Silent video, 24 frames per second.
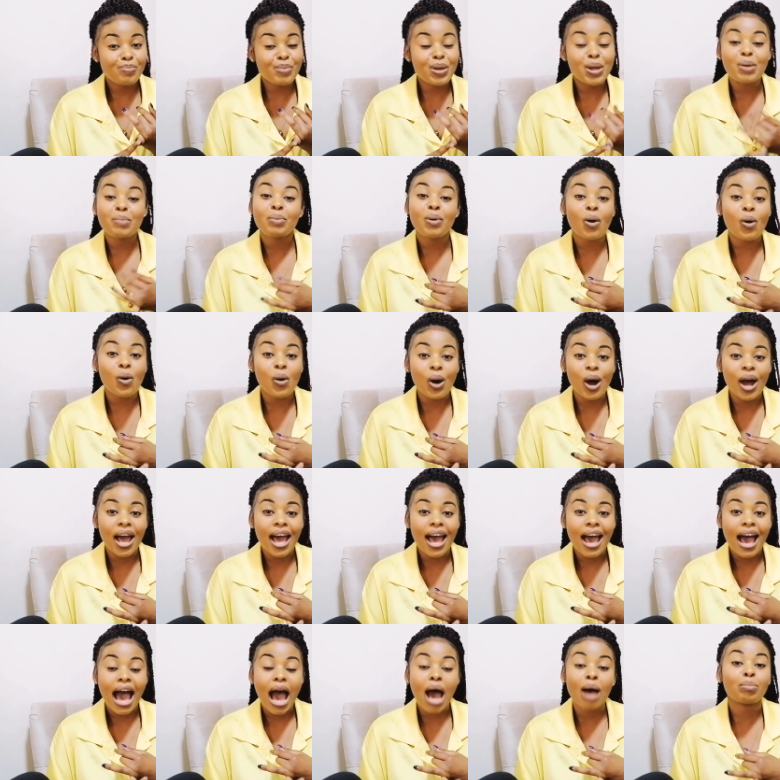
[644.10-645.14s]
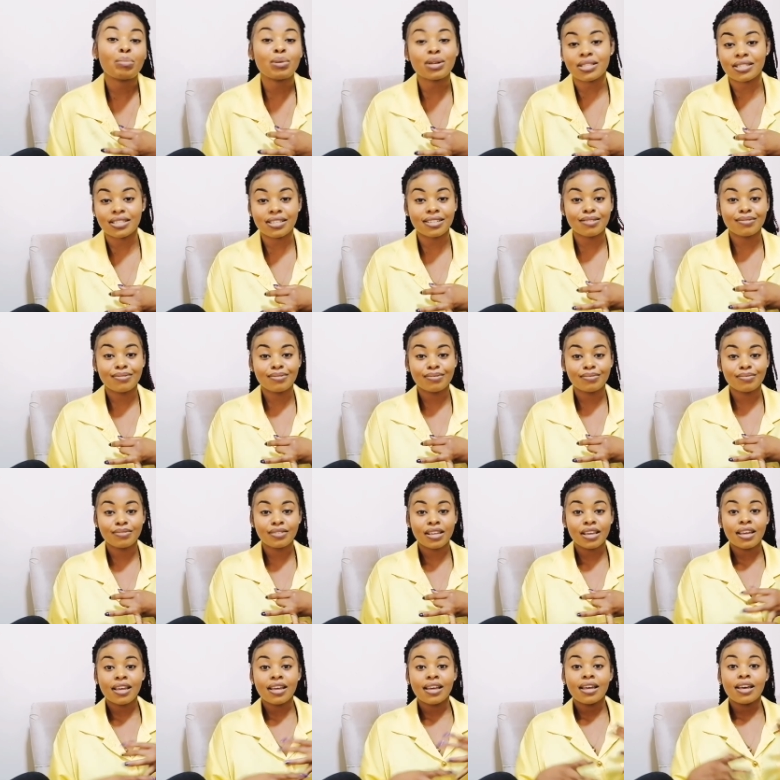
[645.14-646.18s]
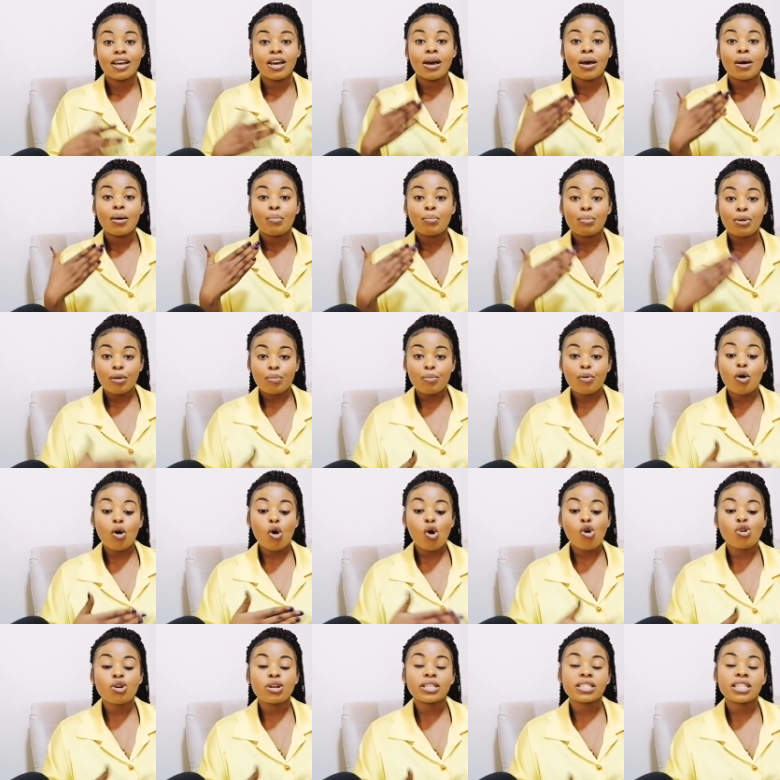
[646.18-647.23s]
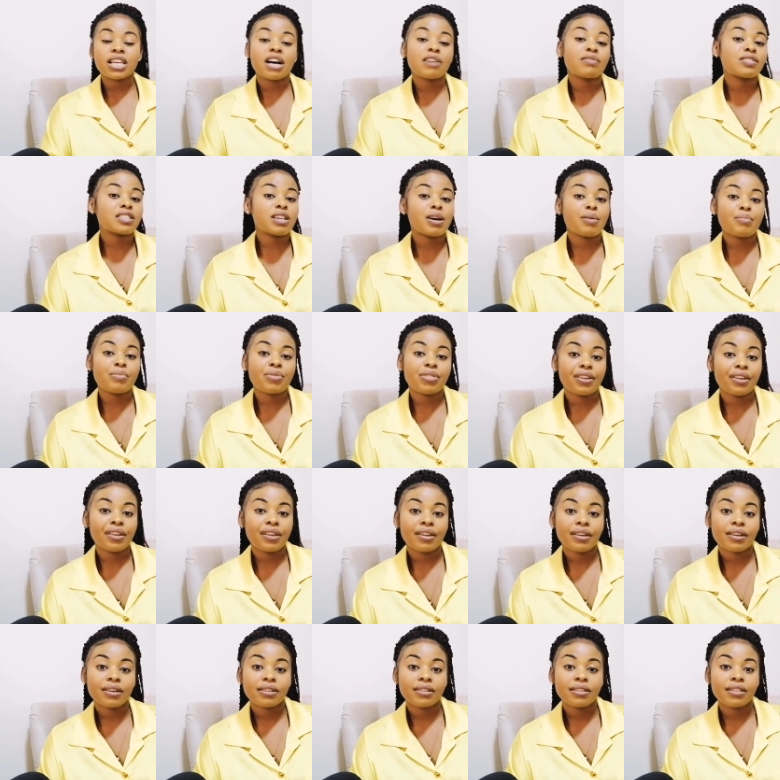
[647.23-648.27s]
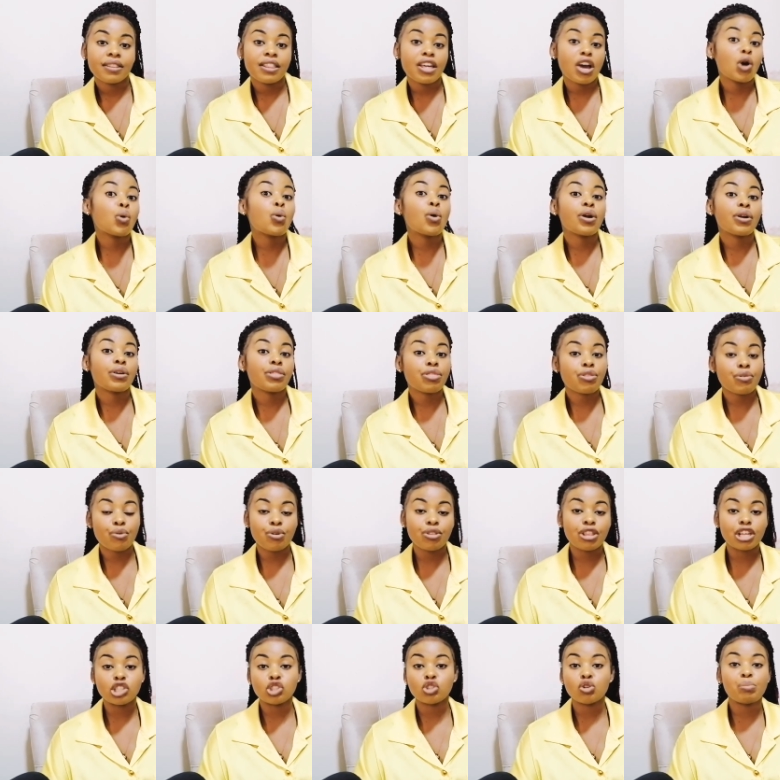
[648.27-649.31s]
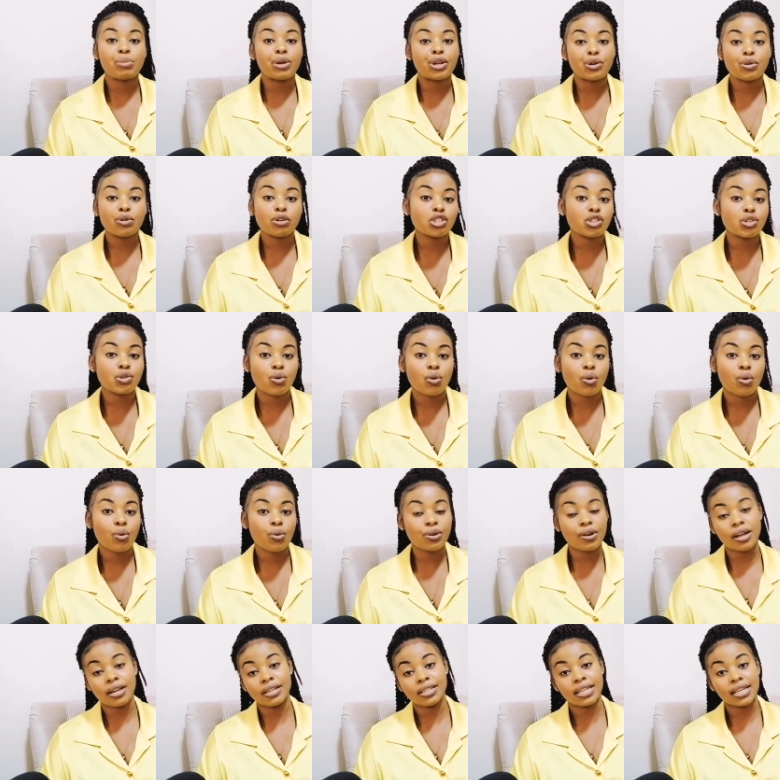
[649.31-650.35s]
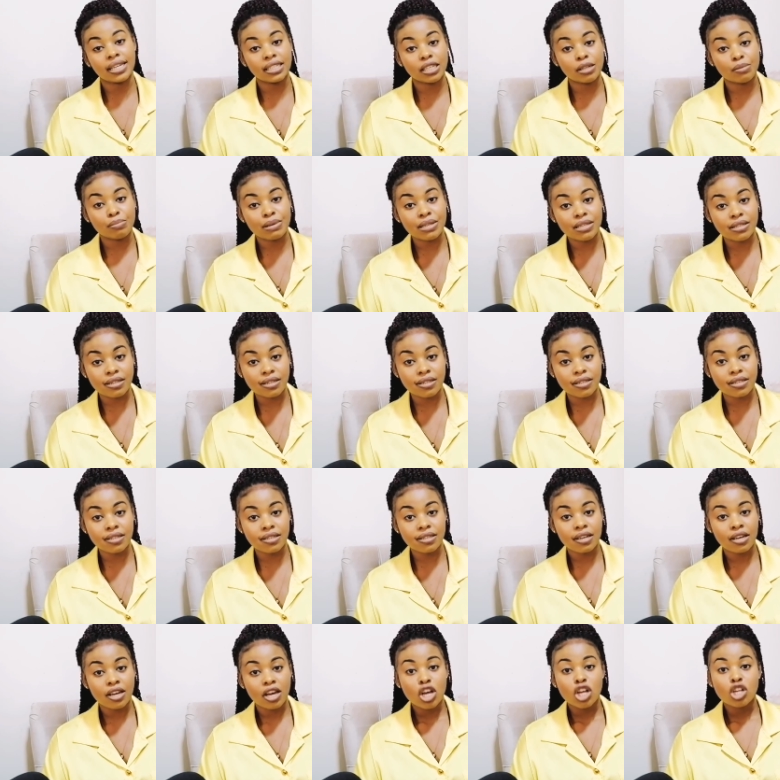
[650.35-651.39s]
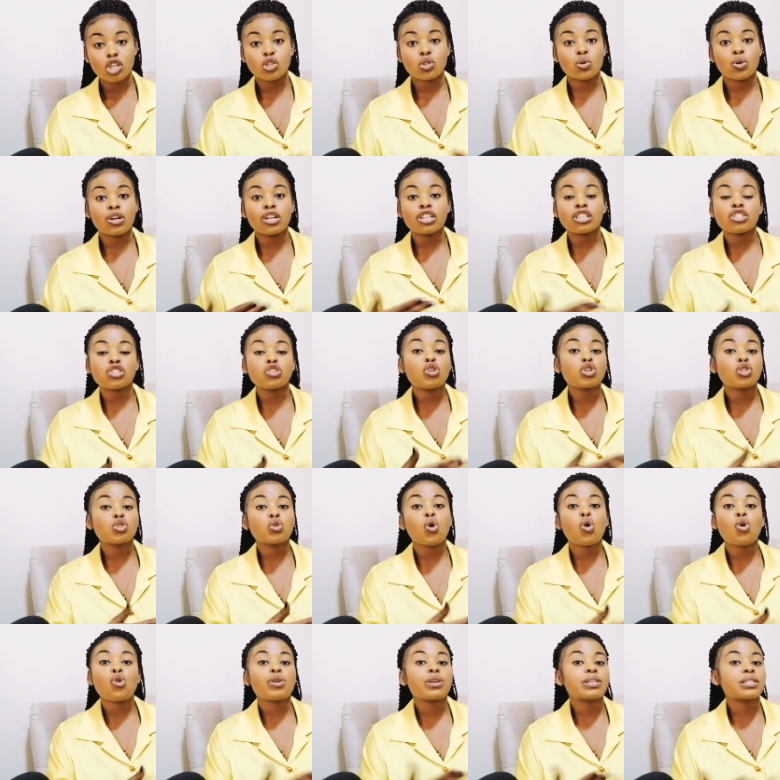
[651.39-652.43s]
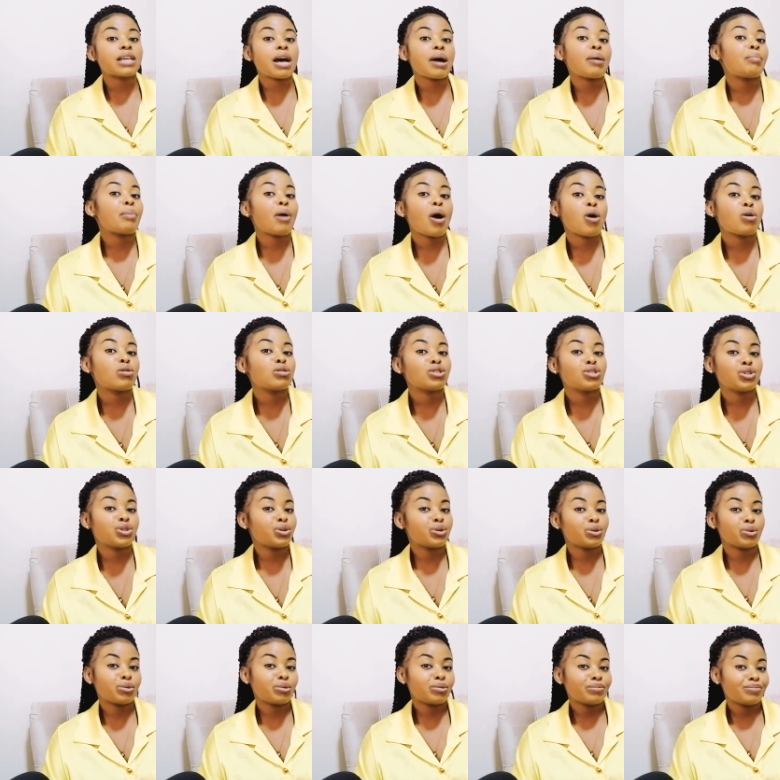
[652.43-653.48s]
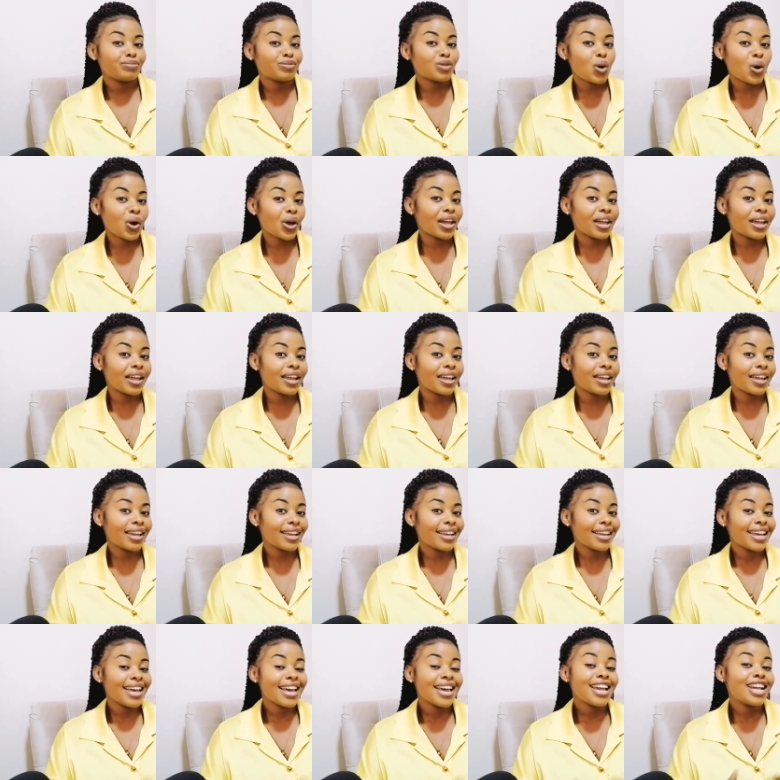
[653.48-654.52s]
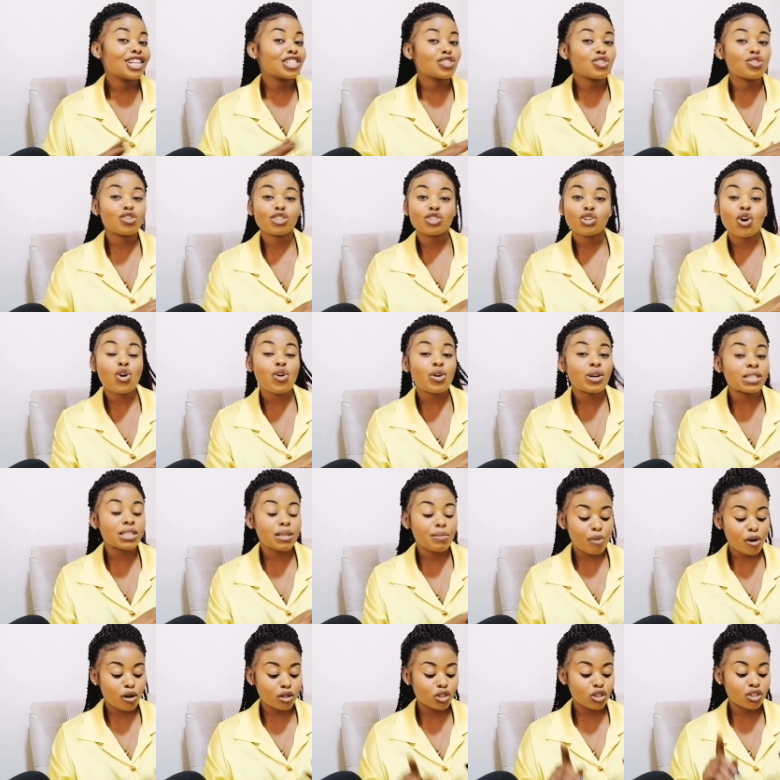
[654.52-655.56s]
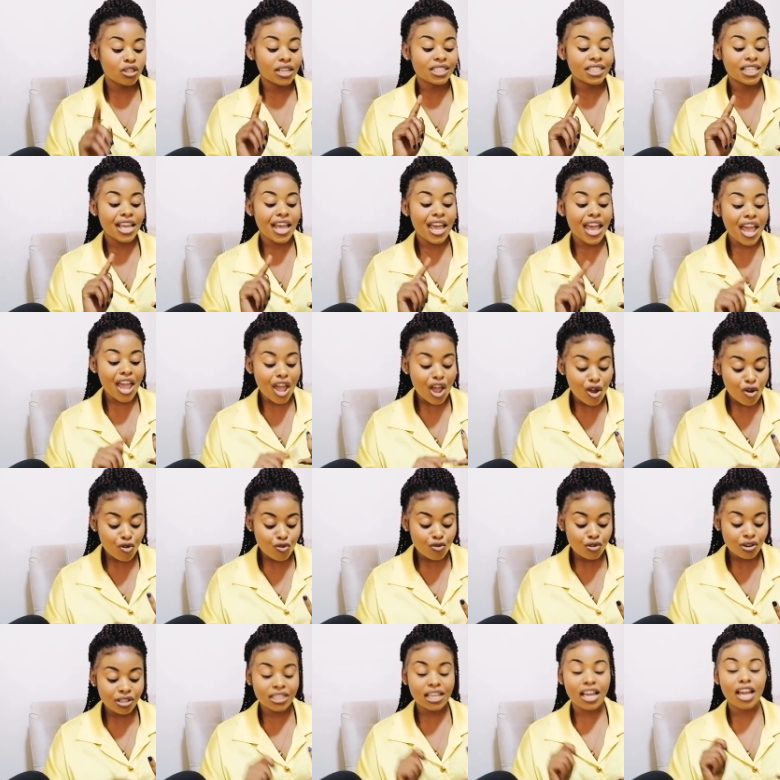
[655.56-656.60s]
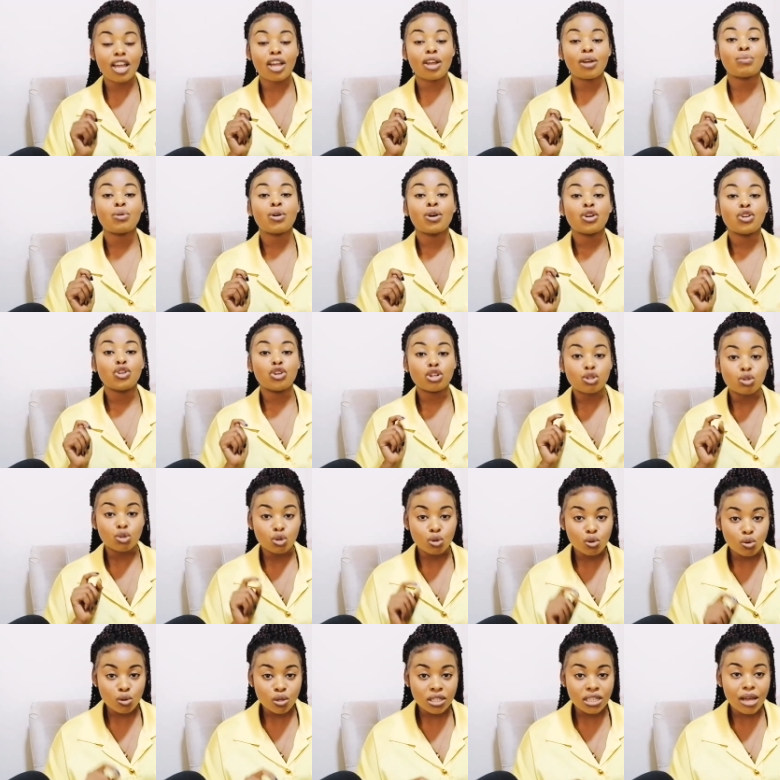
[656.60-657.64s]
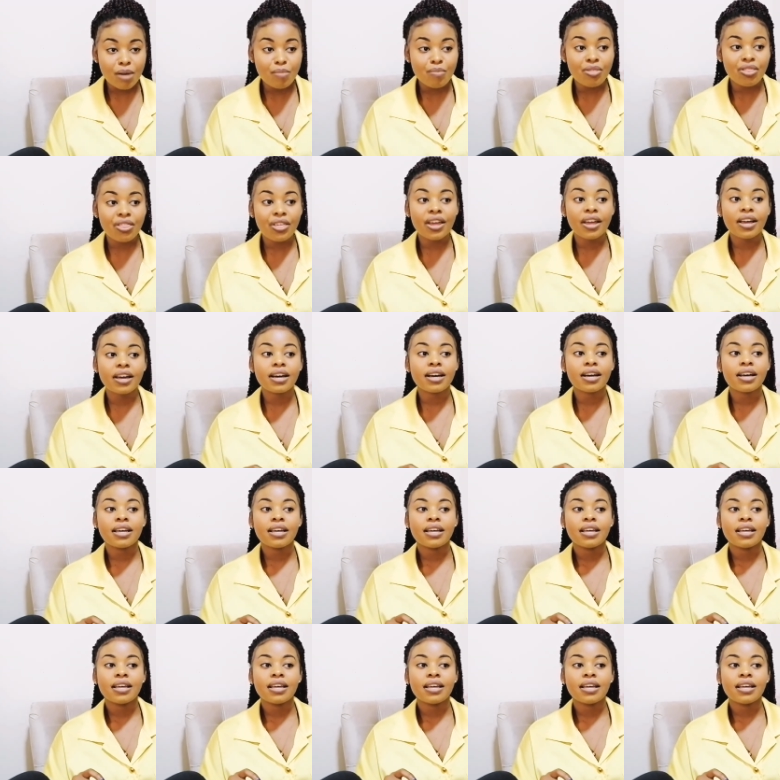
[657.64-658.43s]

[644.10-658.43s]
people are busy people always have something they are going through that you may not know on a daily basis so it's not always about you okay it's not always about you that every time you have to do something